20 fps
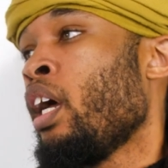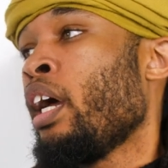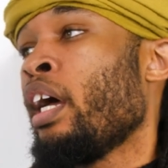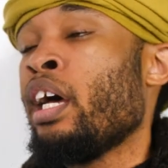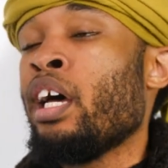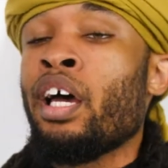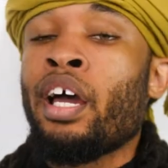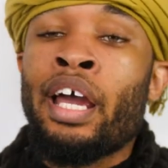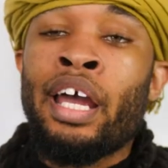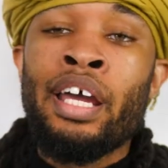
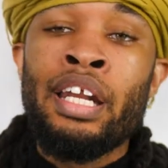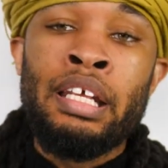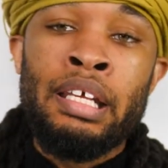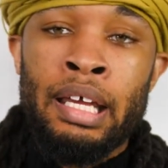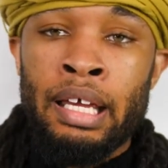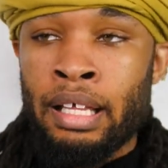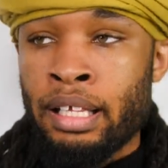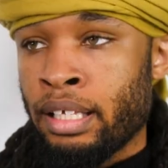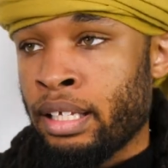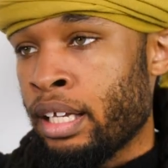
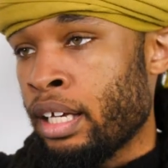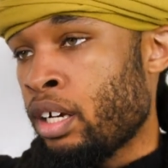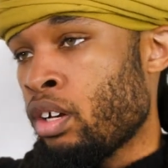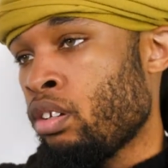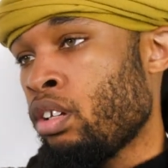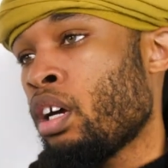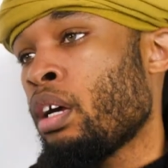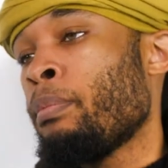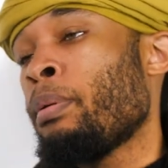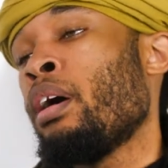Andy Elliott, go
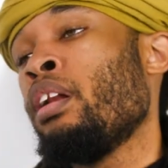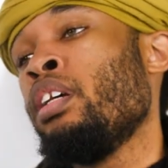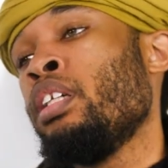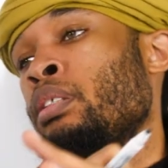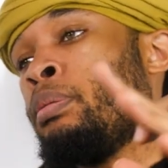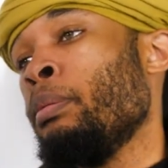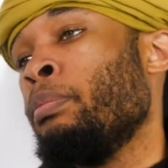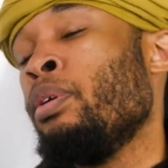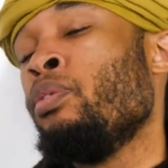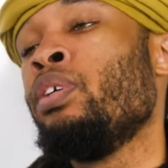look up all
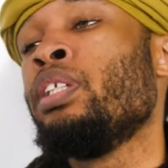these people.